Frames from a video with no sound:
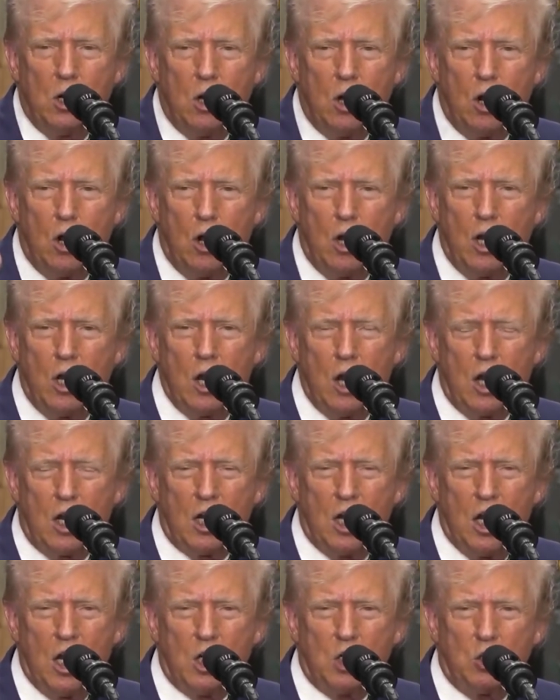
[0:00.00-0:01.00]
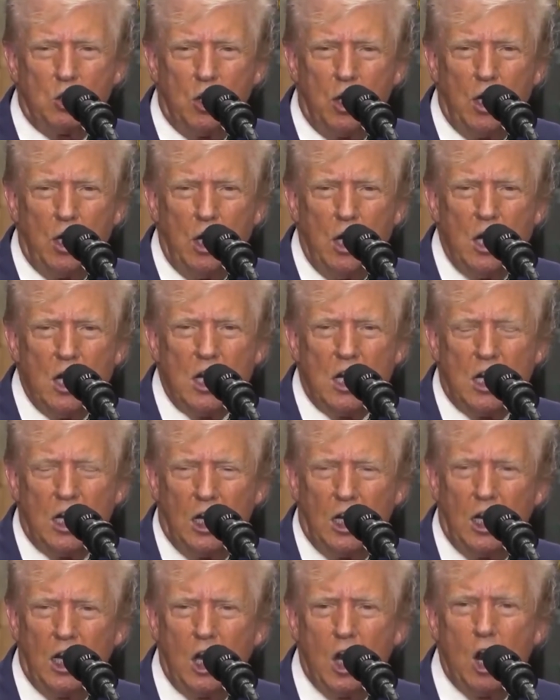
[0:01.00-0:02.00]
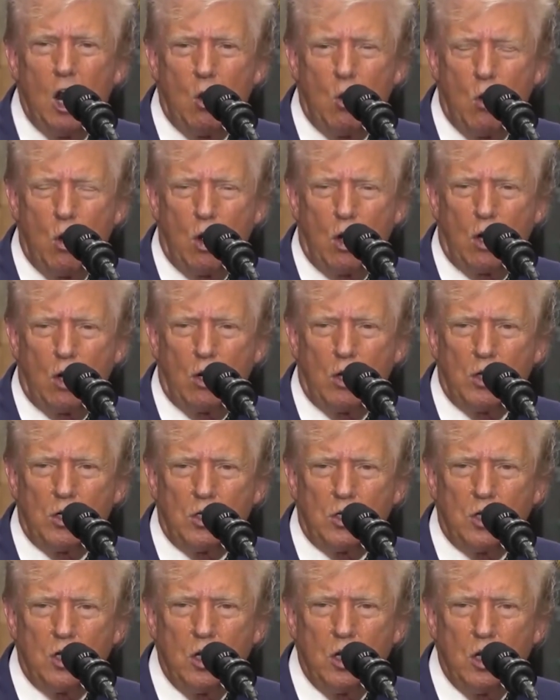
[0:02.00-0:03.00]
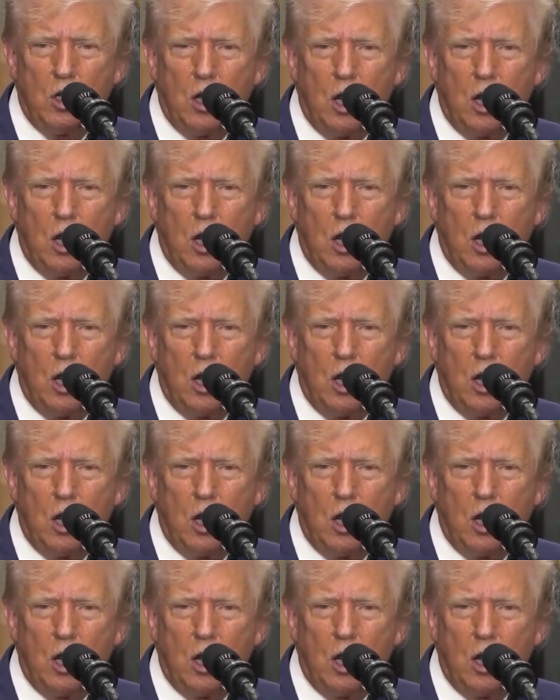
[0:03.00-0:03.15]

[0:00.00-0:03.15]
hurting our country, killing our workers,